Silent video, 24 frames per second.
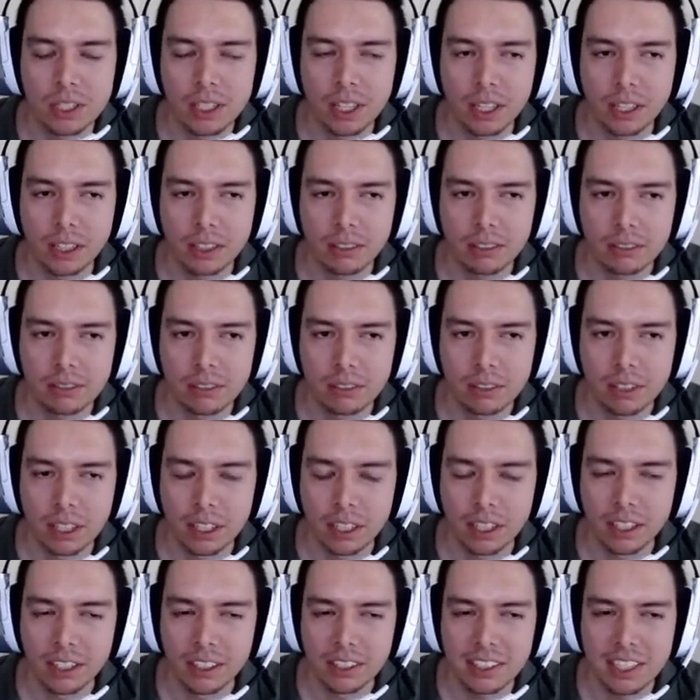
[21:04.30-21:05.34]
I always like
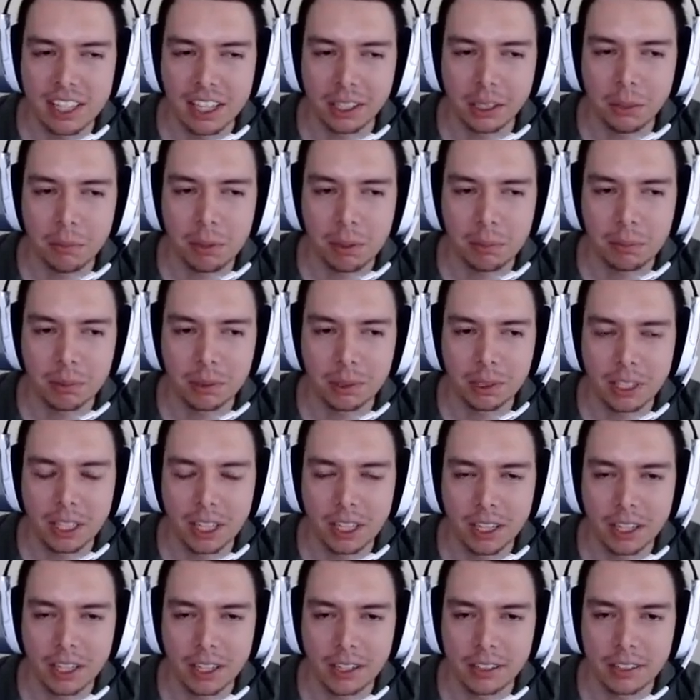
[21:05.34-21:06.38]
telling
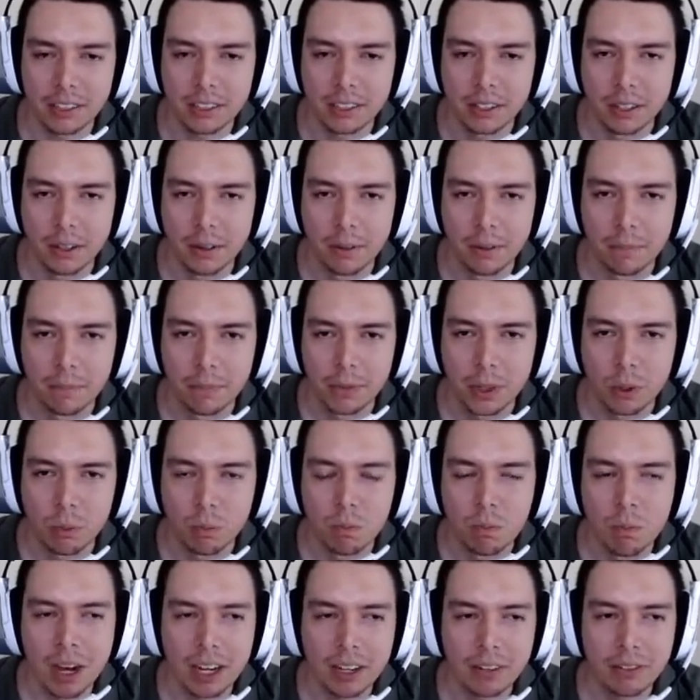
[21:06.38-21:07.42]
people that
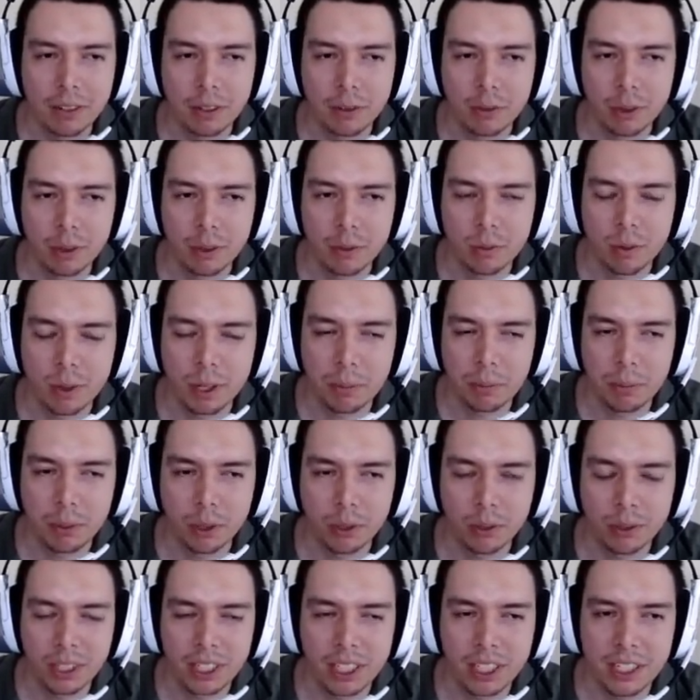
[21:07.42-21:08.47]
my favorite
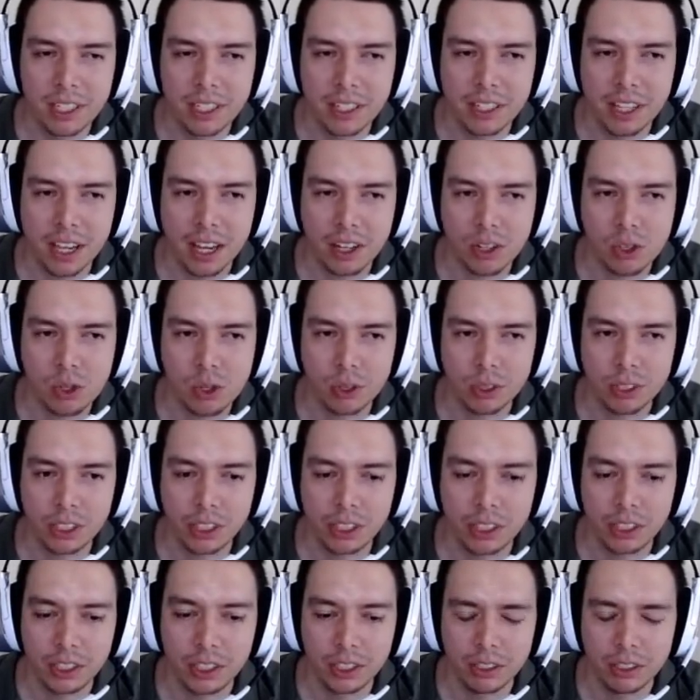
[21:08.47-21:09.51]
repo is
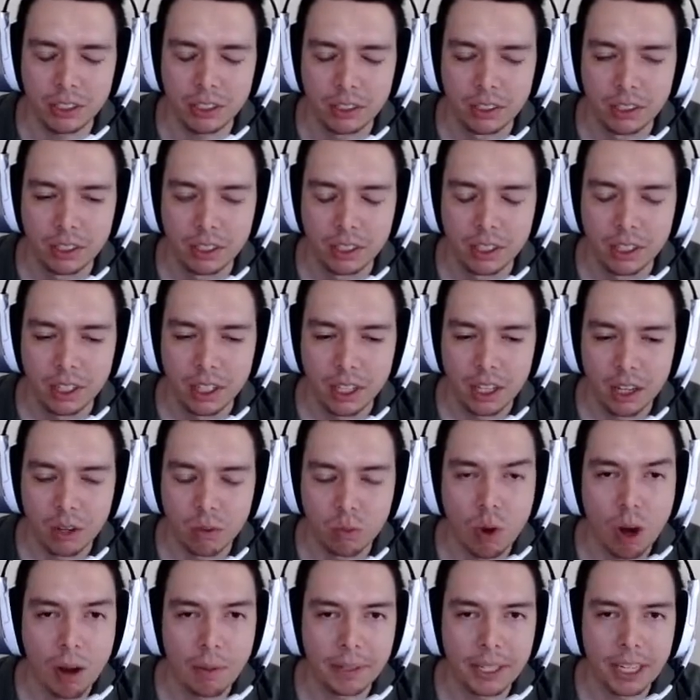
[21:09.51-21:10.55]
actually
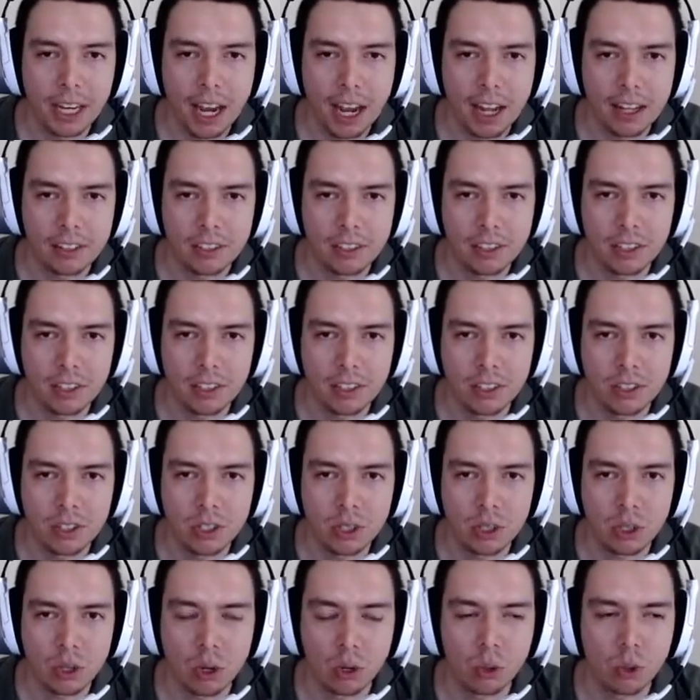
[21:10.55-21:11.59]
Robbie
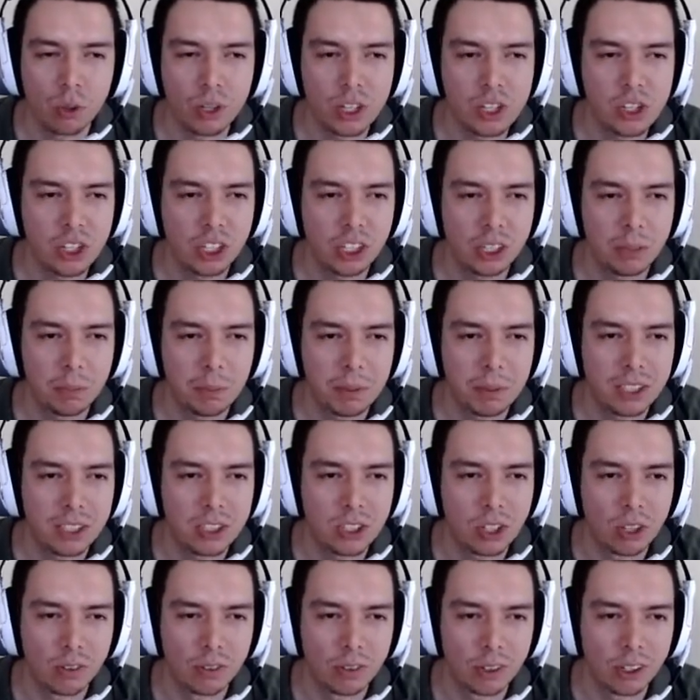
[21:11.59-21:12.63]
Hansen's Cocoa
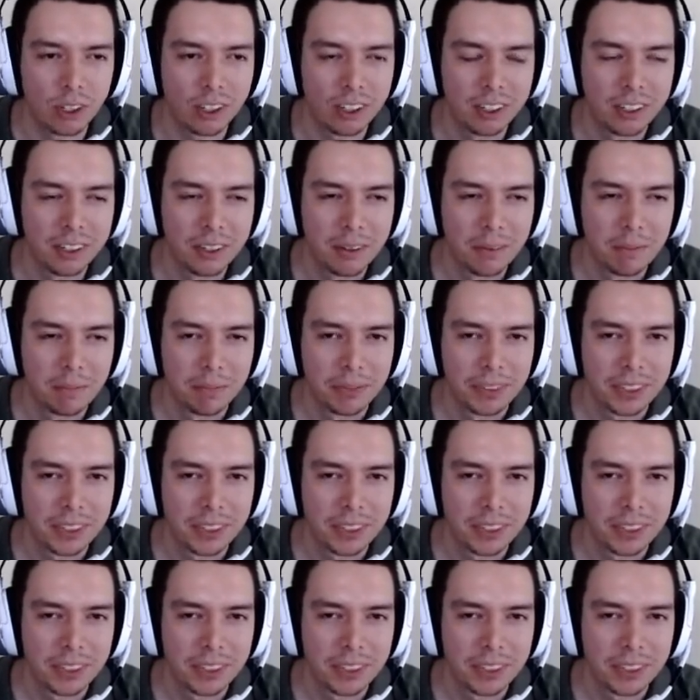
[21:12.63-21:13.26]
HTTP server.